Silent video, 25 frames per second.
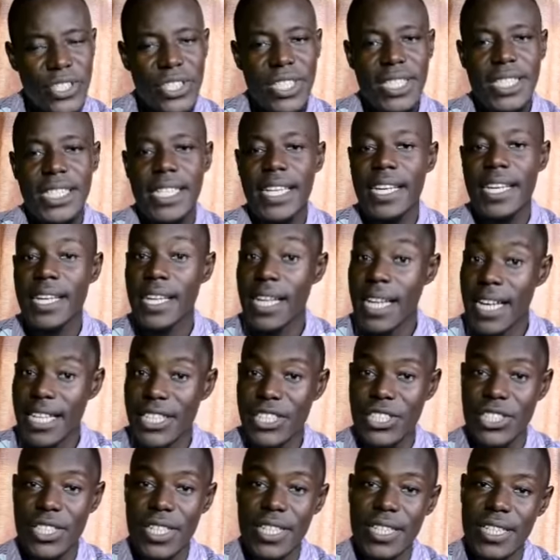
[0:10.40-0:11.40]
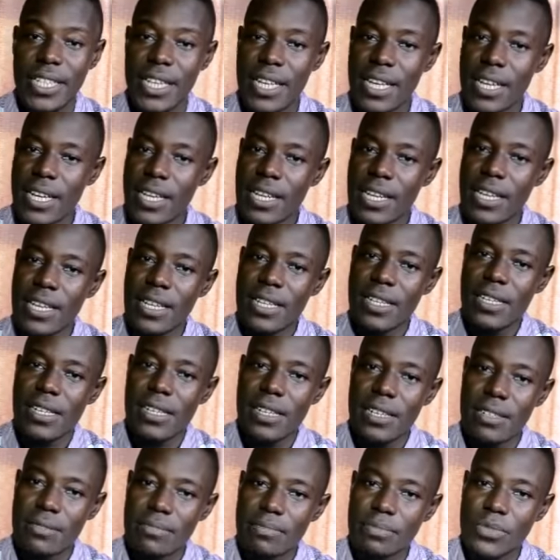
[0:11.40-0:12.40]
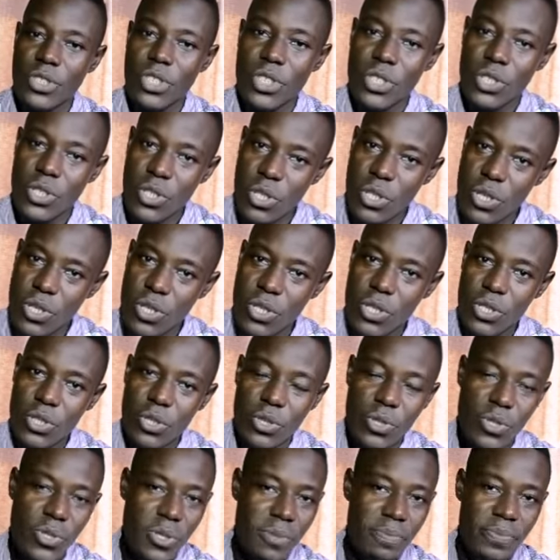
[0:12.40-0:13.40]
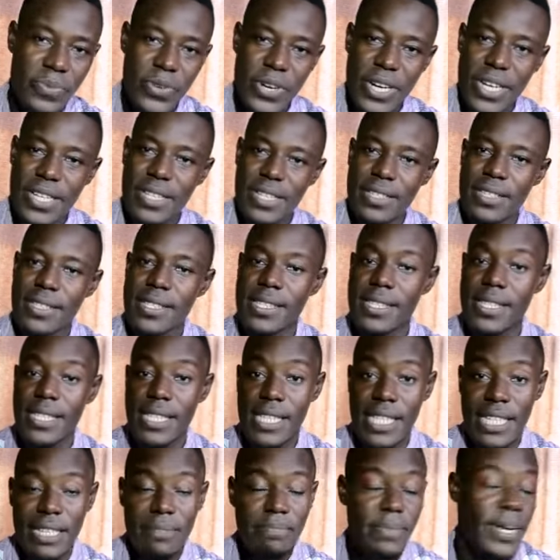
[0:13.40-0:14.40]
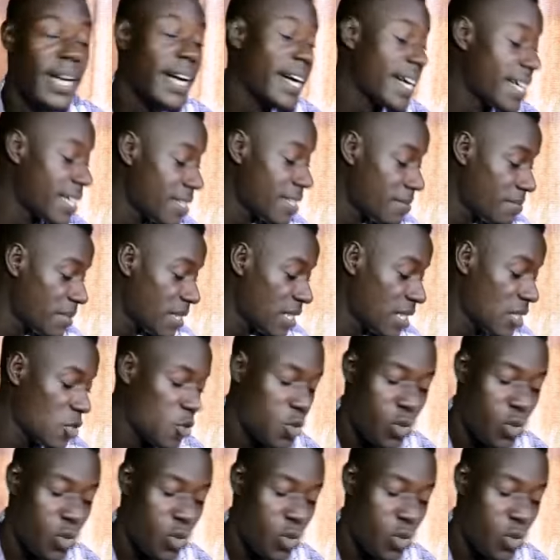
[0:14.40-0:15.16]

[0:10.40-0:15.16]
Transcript: is Shedy, Elisha. I'm sure you're surprised seeing behind me